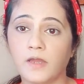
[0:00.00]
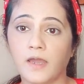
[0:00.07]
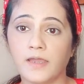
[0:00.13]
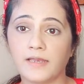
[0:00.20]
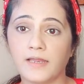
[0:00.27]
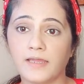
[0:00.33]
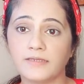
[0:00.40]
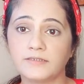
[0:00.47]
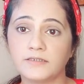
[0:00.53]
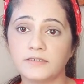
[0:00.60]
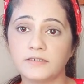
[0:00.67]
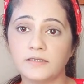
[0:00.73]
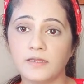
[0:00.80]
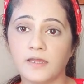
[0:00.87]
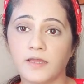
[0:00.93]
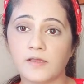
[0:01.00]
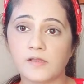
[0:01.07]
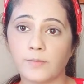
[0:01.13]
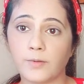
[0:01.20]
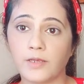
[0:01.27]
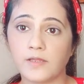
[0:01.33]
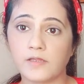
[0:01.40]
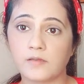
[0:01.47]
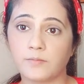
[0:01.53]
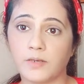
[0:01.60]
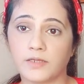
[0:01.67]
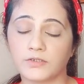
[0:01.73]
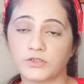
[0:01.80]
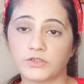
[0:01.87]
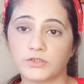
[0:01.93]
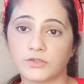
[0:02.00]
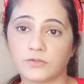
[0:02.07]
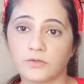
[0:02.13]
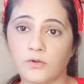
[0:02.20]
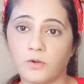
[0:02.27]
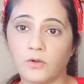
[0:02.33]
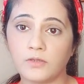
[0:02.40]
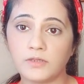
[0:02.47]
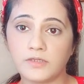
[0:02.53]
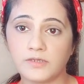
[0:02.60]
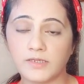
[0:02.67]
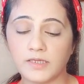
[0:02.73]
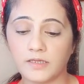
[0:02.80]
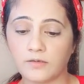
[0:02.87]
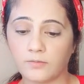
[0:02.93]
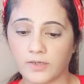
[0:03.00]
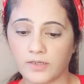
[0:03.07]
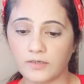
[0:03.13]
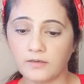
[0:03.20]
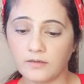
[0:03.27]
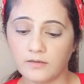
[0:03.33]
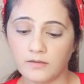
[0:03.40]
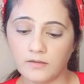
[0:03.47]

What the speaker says: highlighter as well as blush, all three in one.